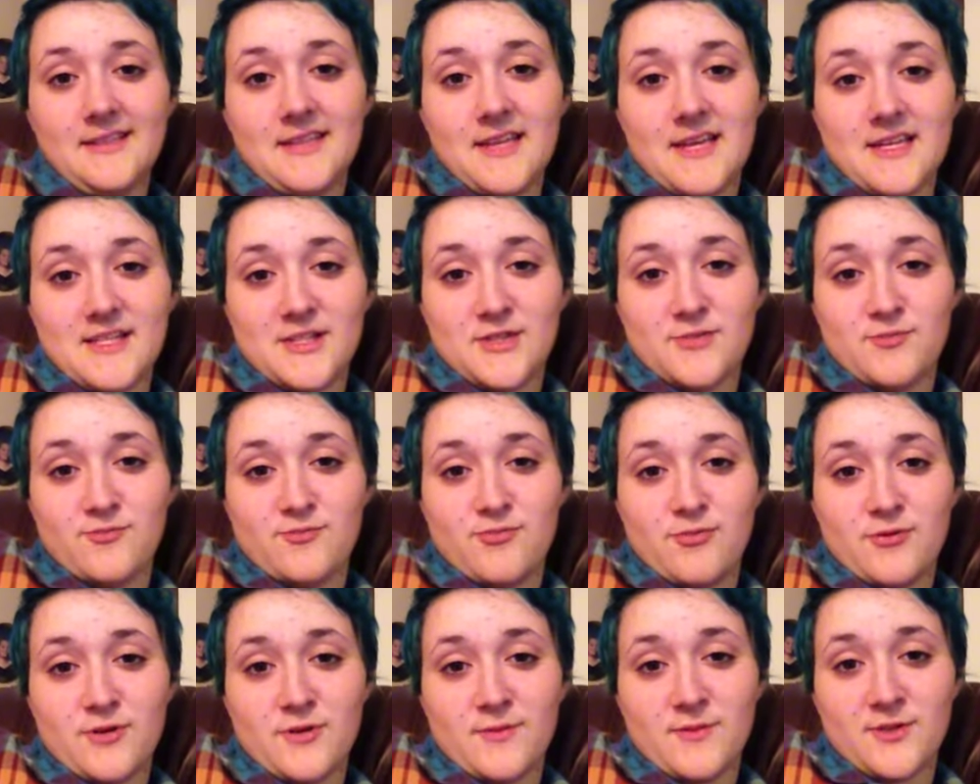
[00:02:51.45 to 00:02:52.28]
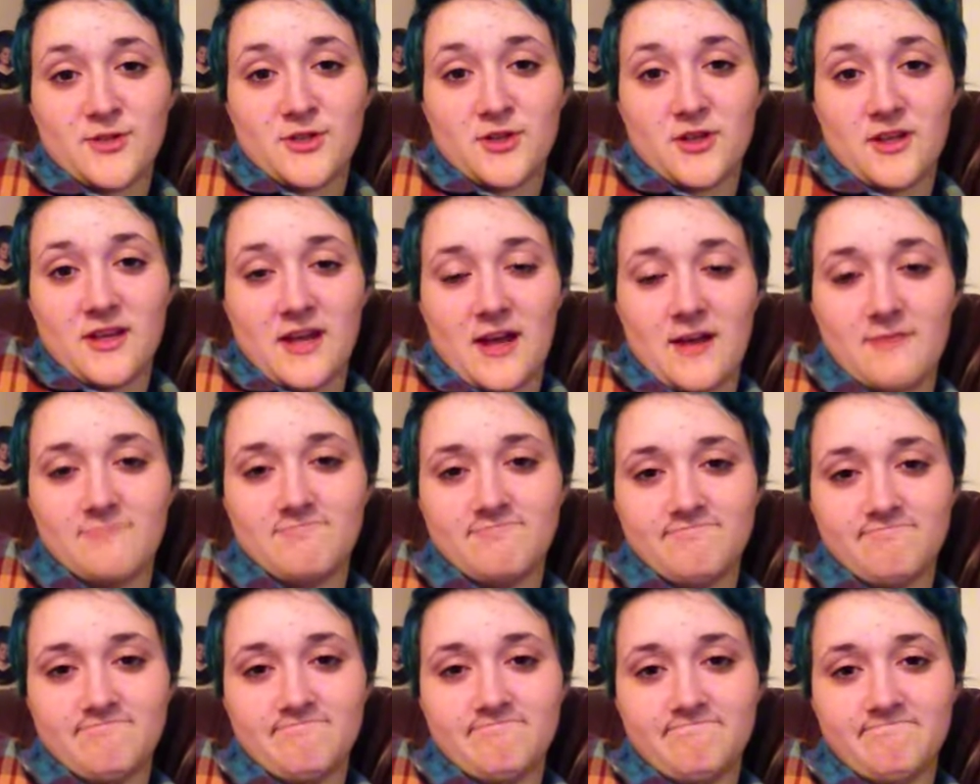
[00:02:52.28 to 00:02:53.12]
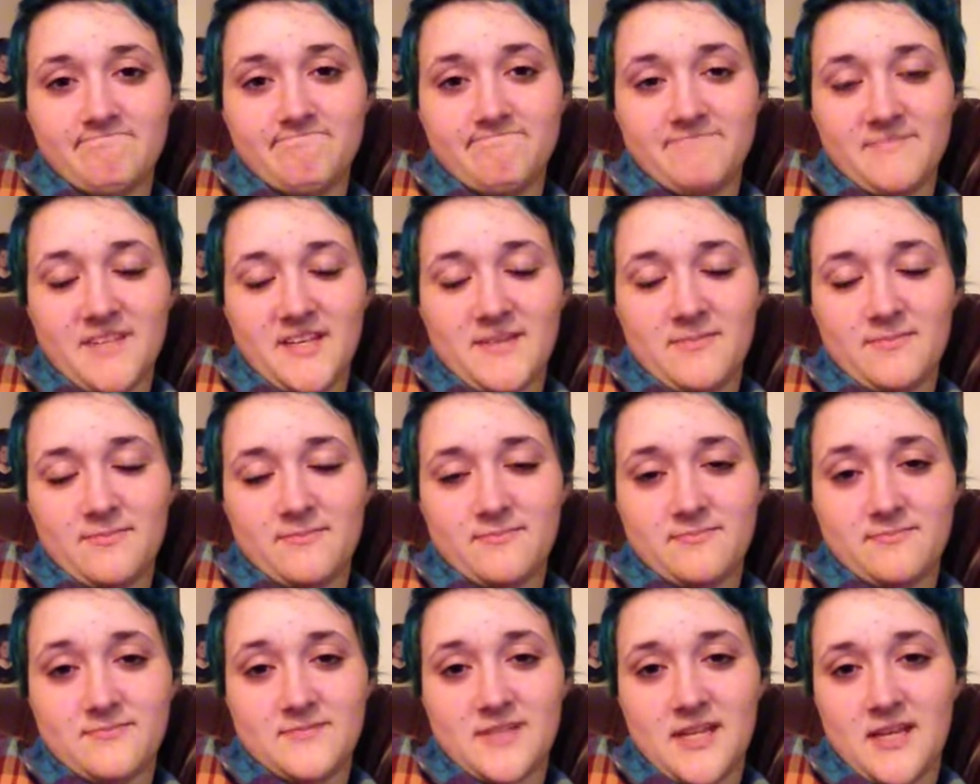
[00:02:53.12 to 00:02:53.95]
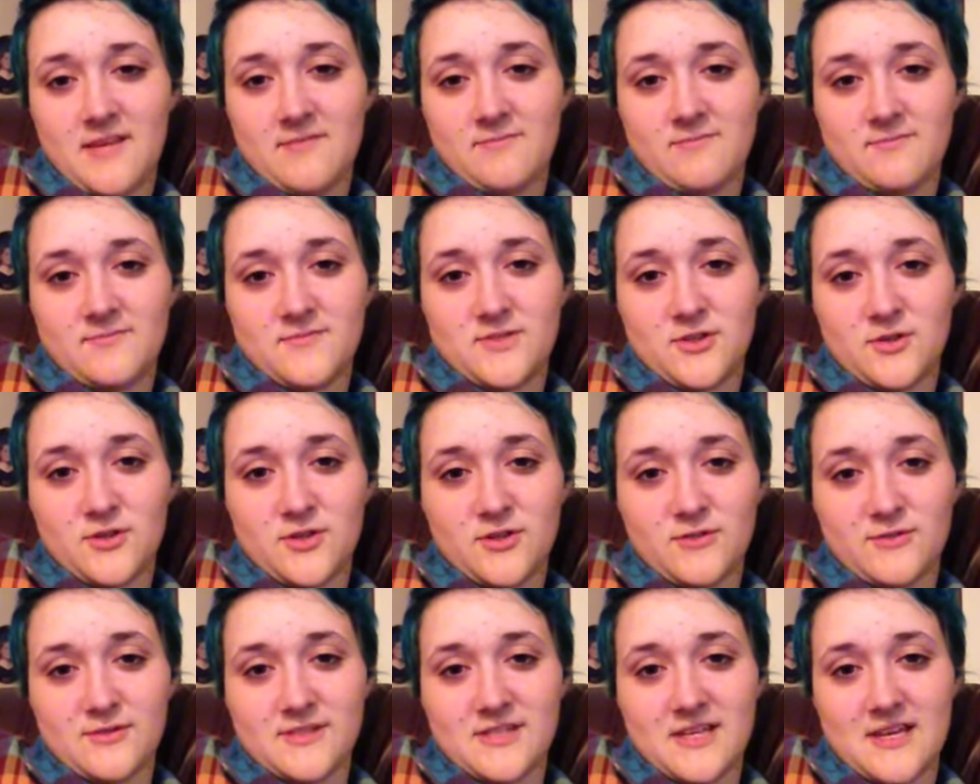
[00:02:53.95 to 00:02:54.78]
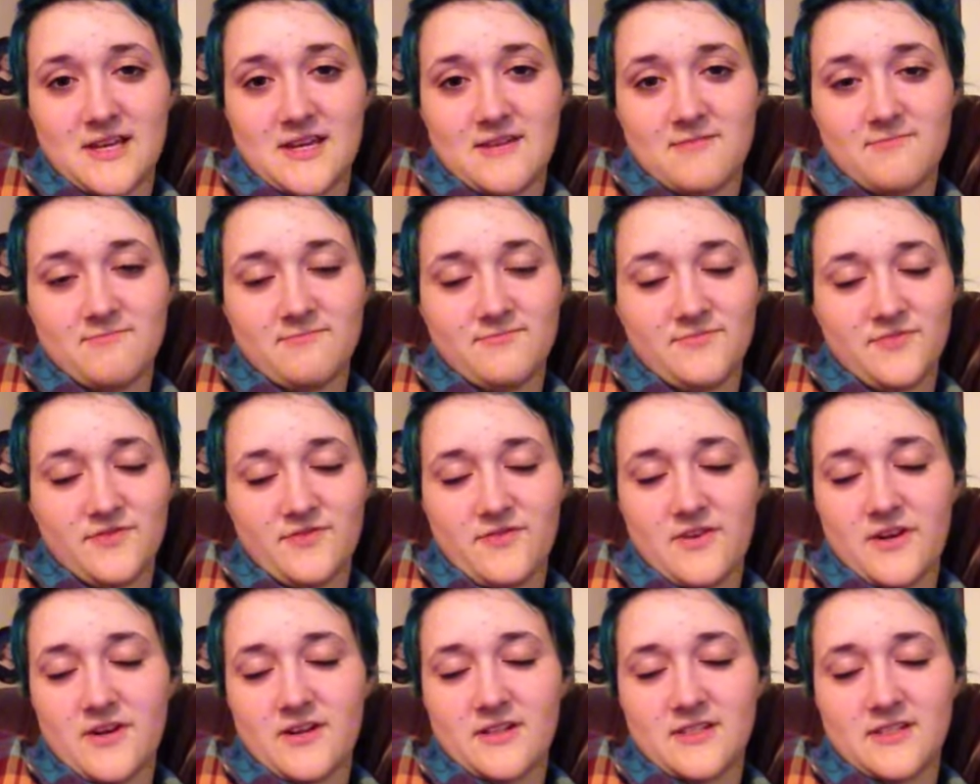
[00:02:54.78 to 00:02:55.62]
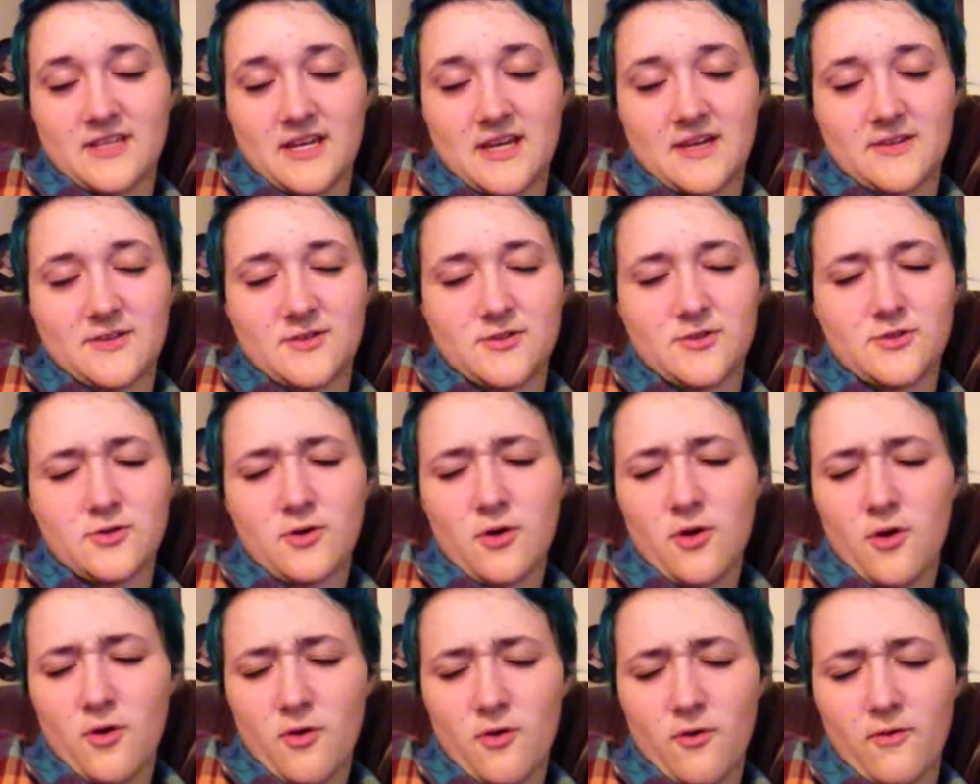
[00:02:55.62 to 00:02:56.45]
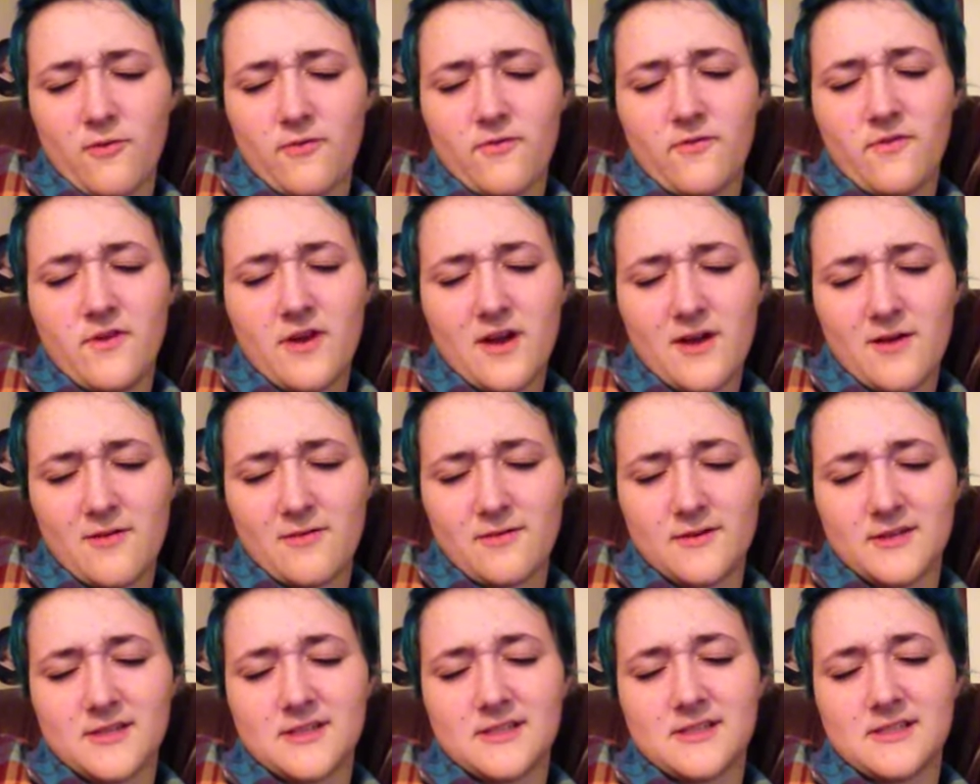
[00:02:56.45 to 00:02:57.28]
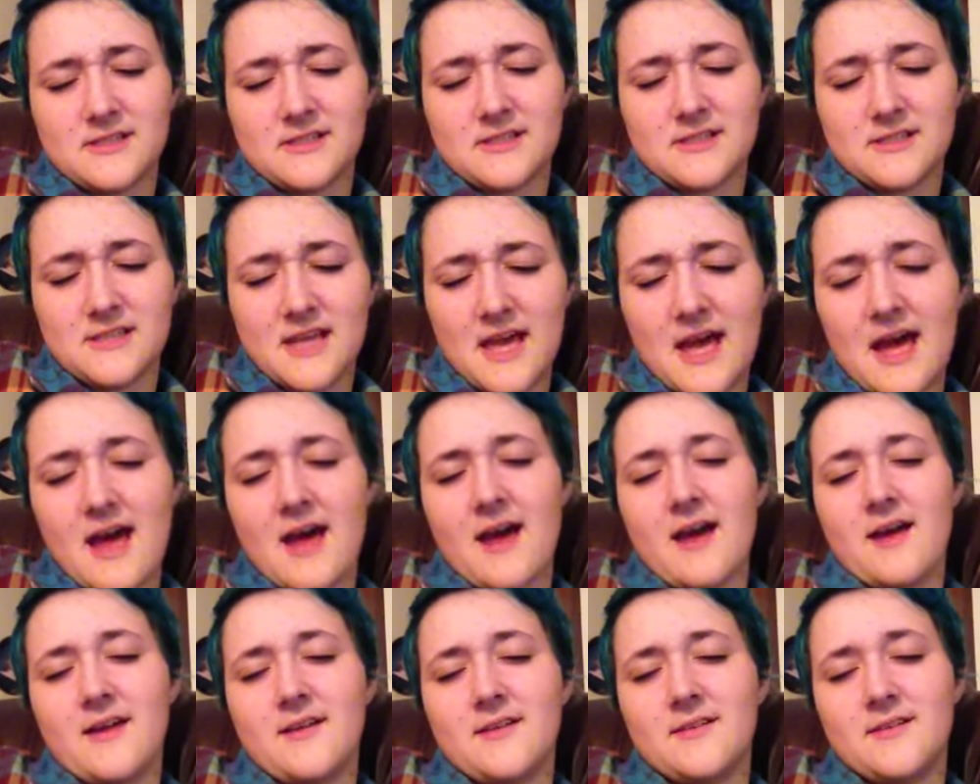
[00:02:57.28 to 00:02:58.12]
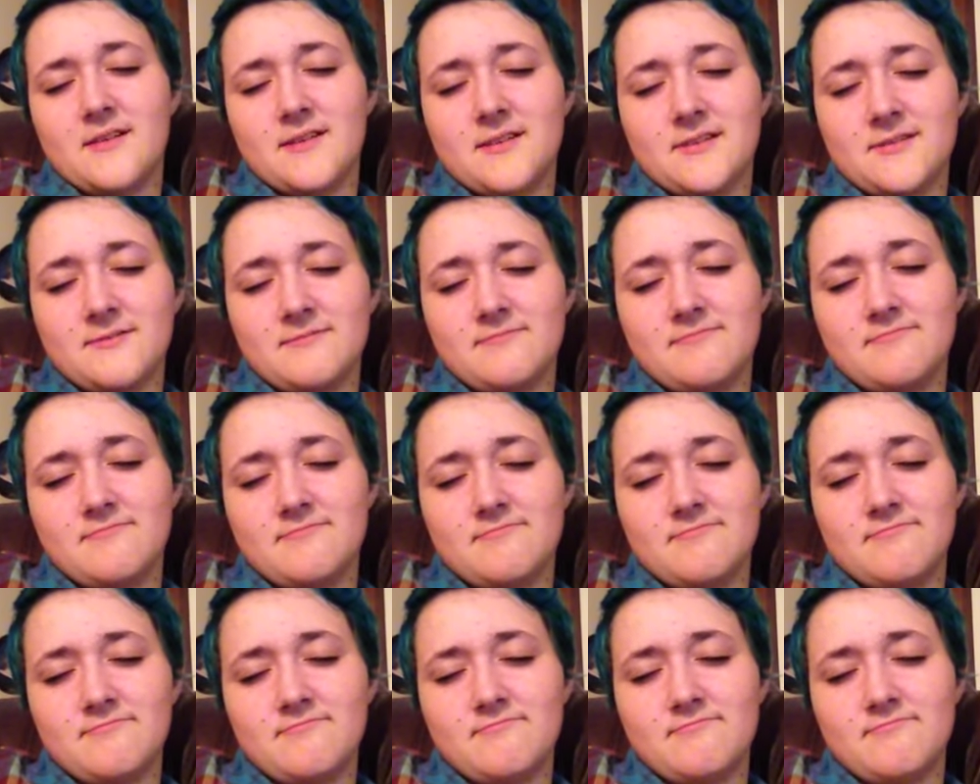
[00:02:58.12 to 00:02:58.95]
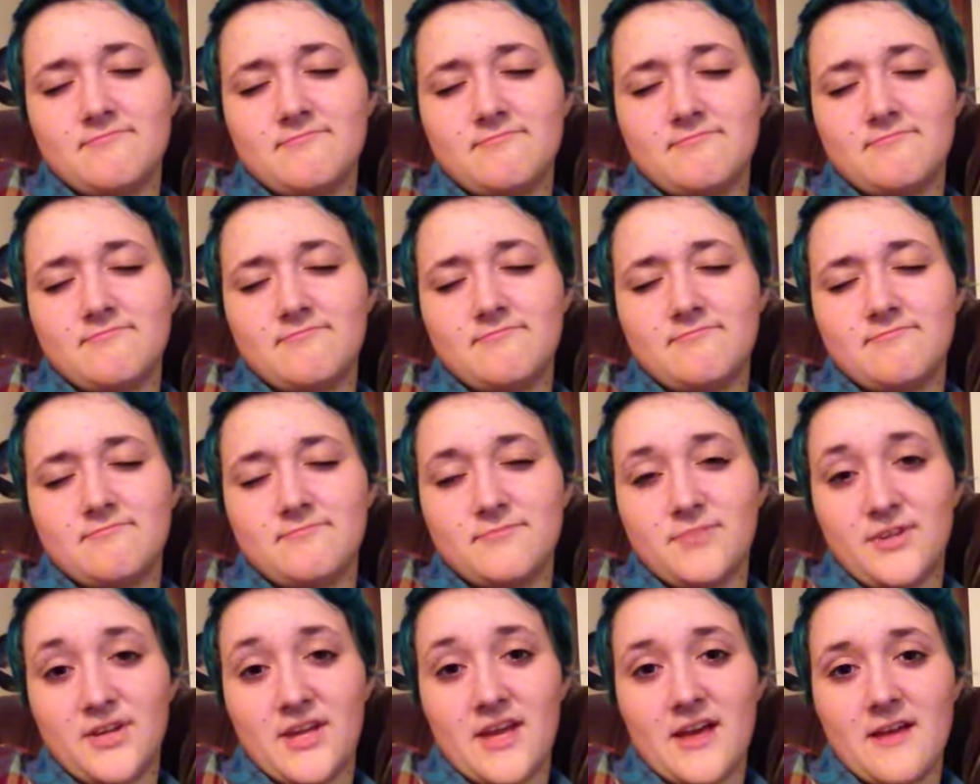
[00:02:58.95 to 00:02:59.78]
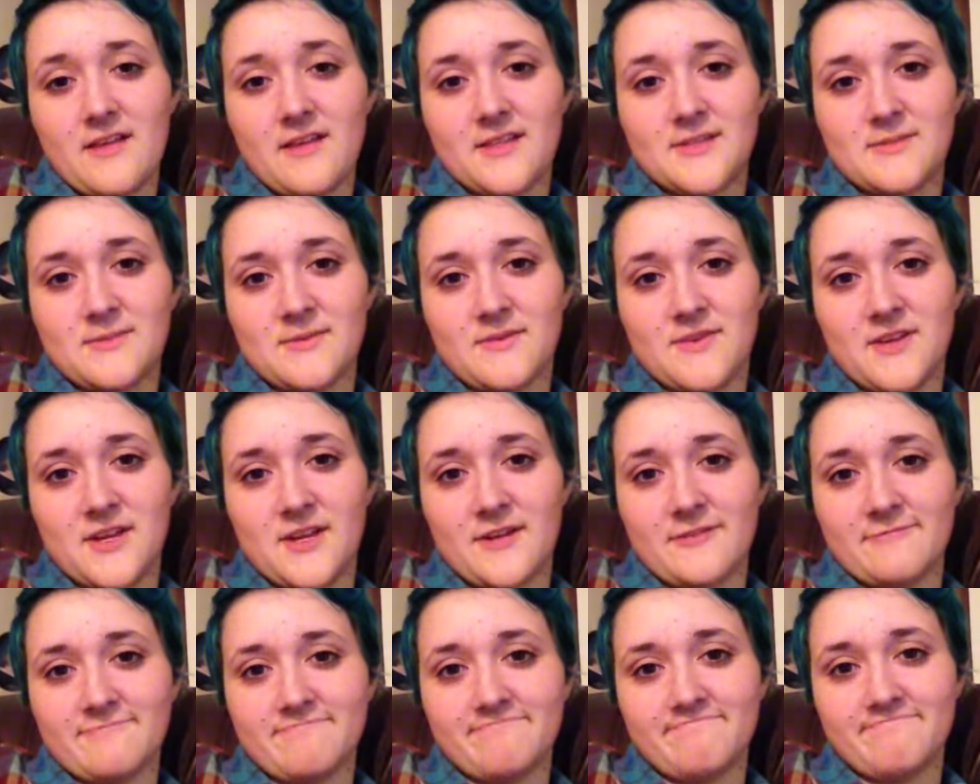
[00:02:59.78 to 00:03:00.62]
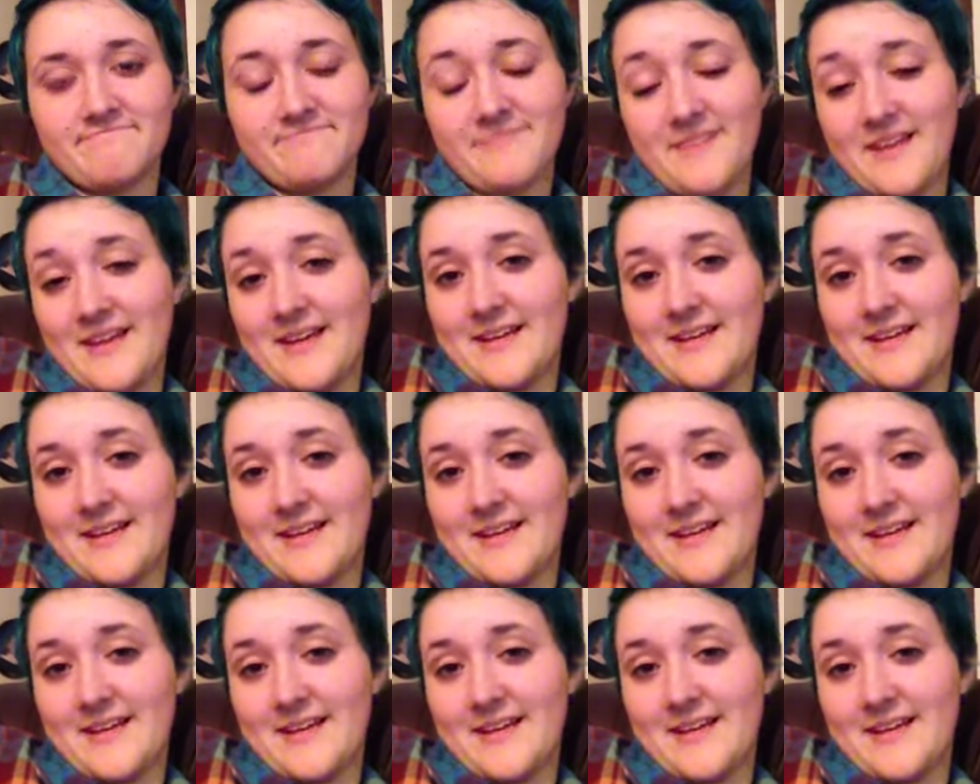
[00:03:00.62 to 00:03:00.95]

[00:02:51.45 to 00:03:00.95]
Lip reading: that's pretty much all I got. Yep. See, told you it was sad. Very sad. So very sad. But yeah, that's my video. I